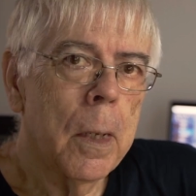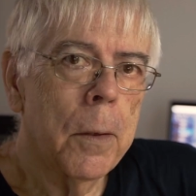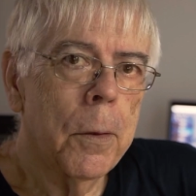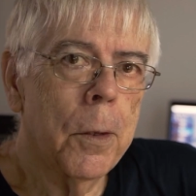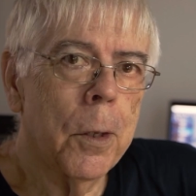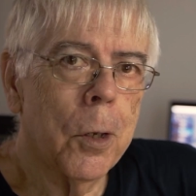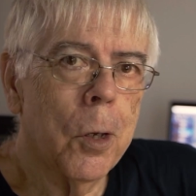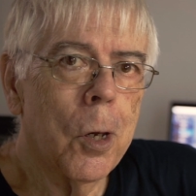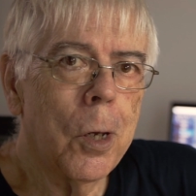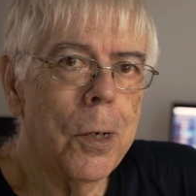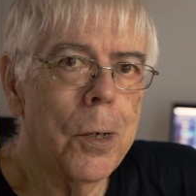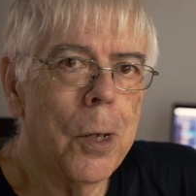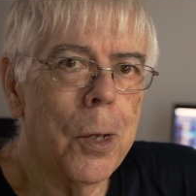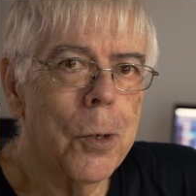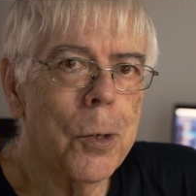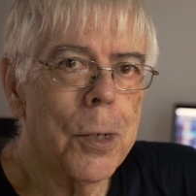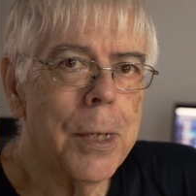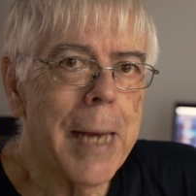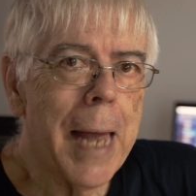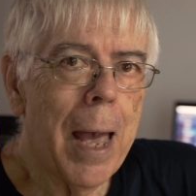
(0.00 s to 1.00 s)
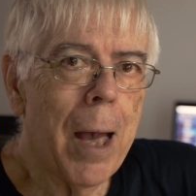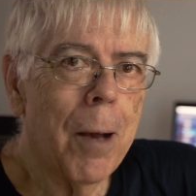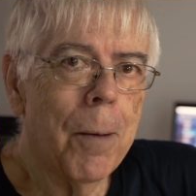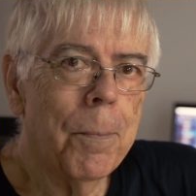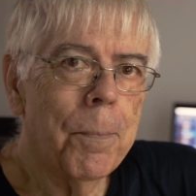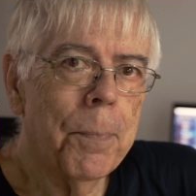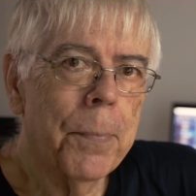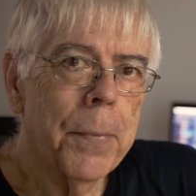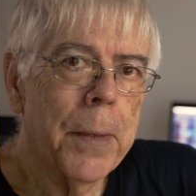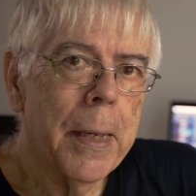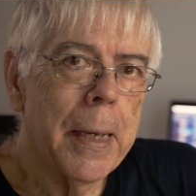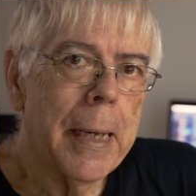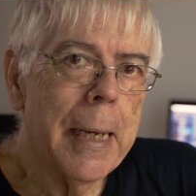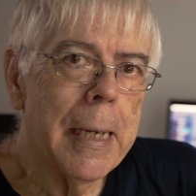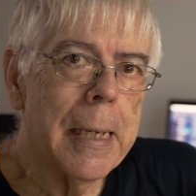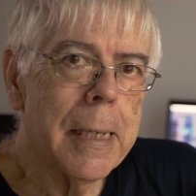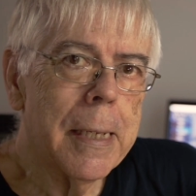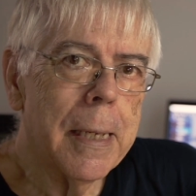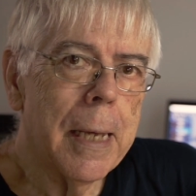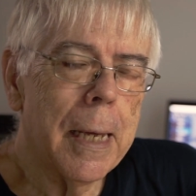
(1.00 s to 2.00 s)
The good news now
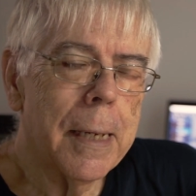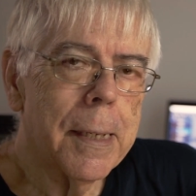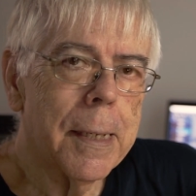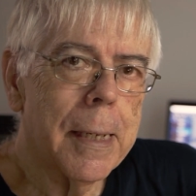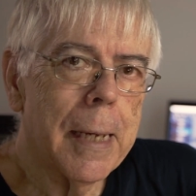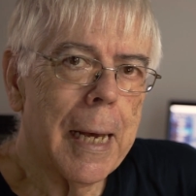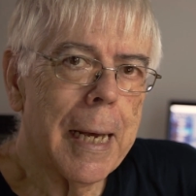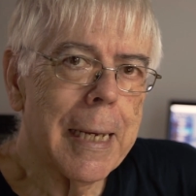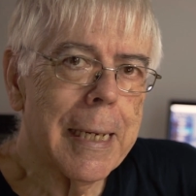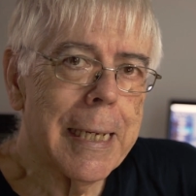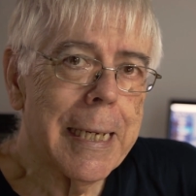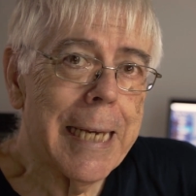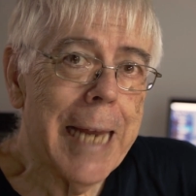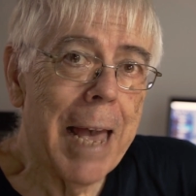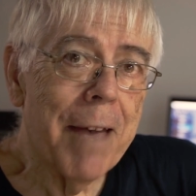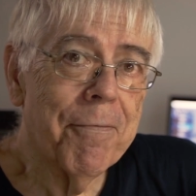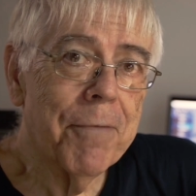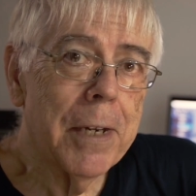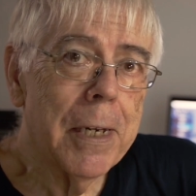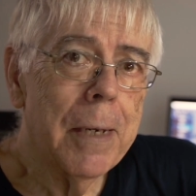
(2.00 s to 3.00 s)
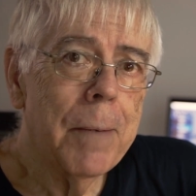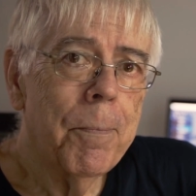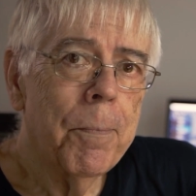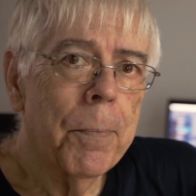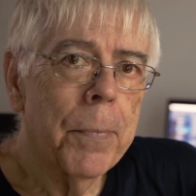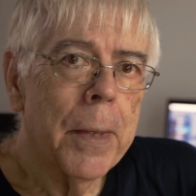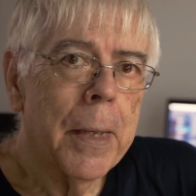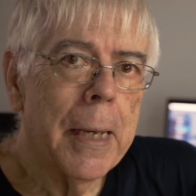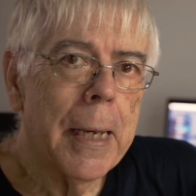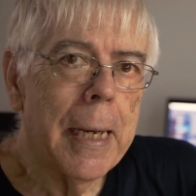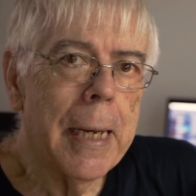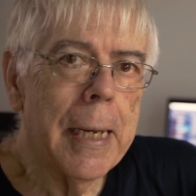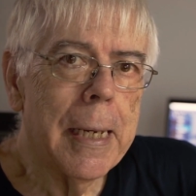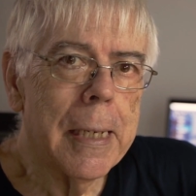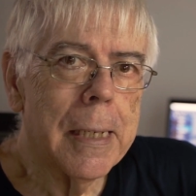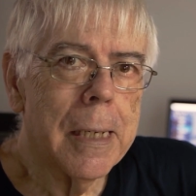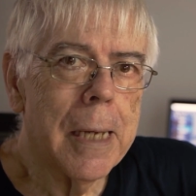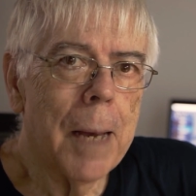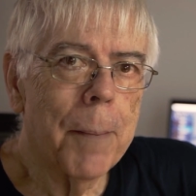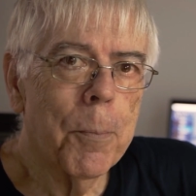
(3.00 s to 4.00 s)
is that uh, Stefan
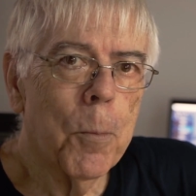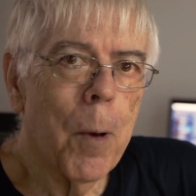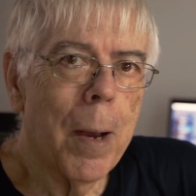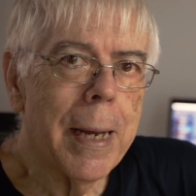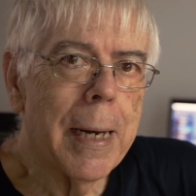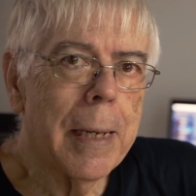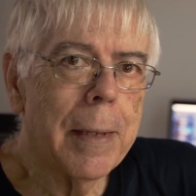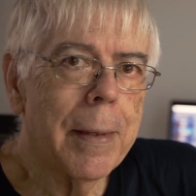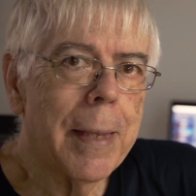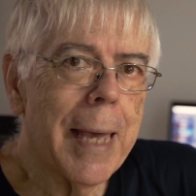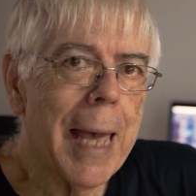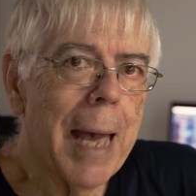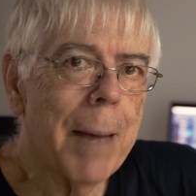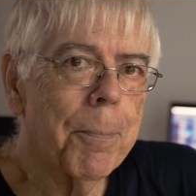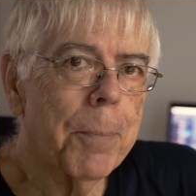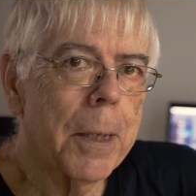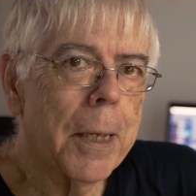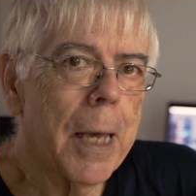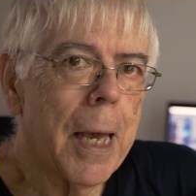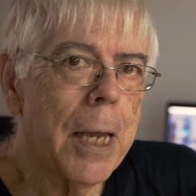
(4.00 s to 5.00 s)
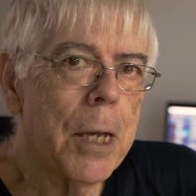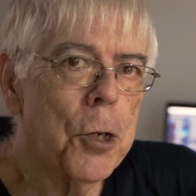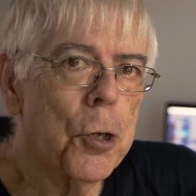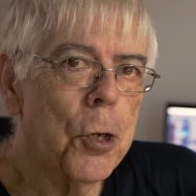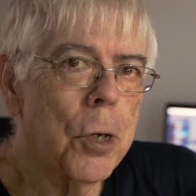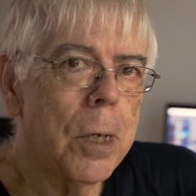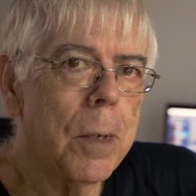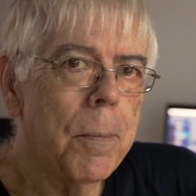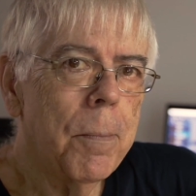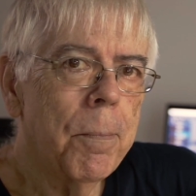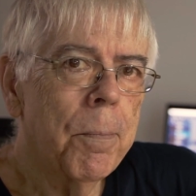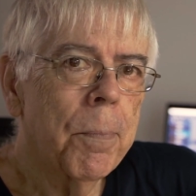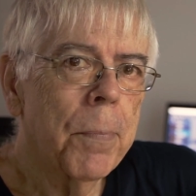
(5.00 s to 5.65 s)
is upgrading the application,